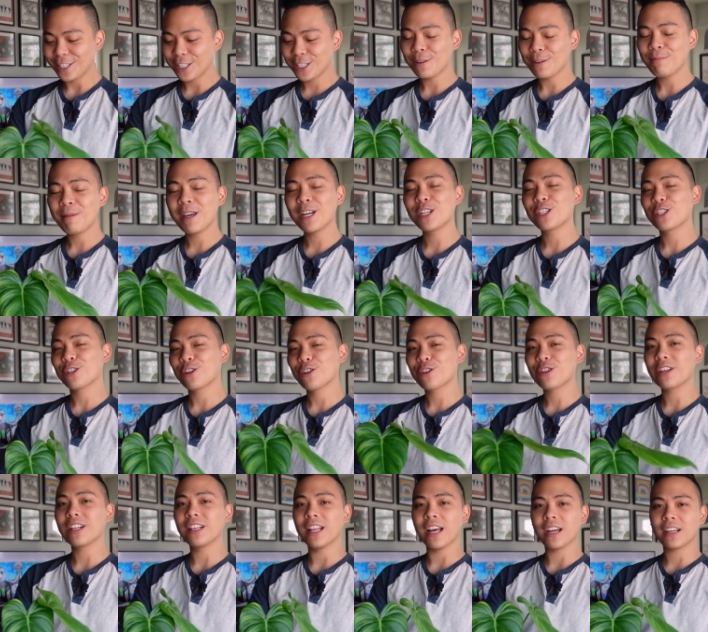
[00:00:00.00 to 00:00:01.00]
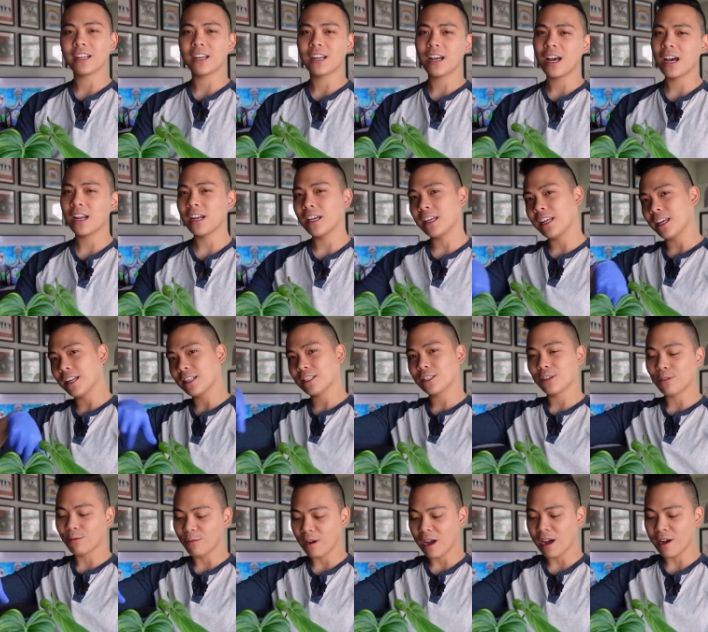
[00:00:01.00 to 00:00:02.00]
just to make sure the leca kind of gets
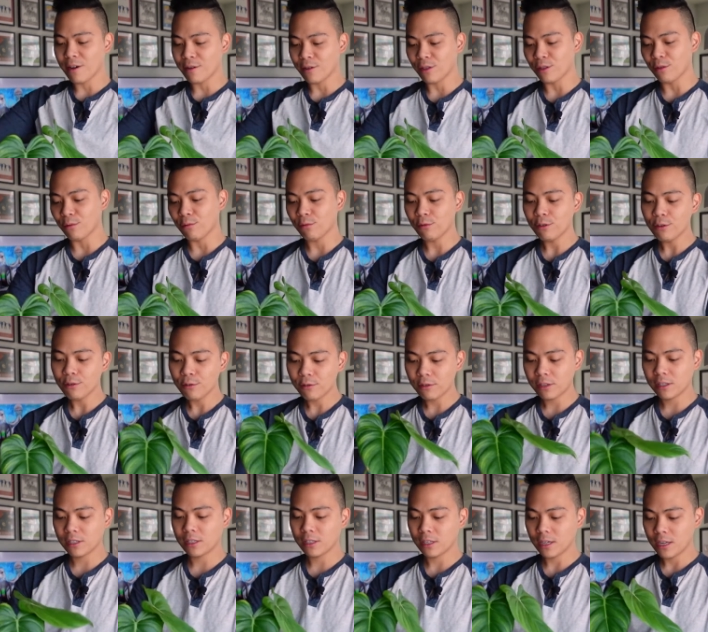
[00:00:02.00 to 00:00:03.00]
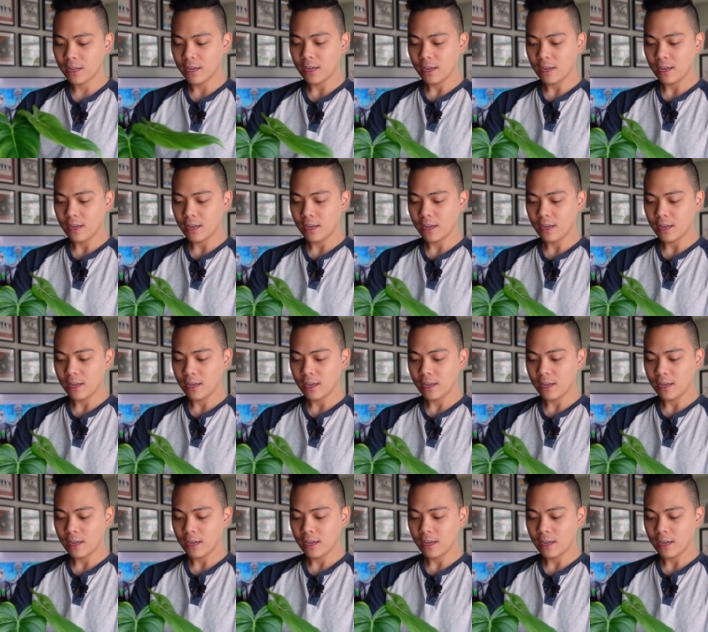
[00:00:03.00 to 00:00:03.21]
around the roots.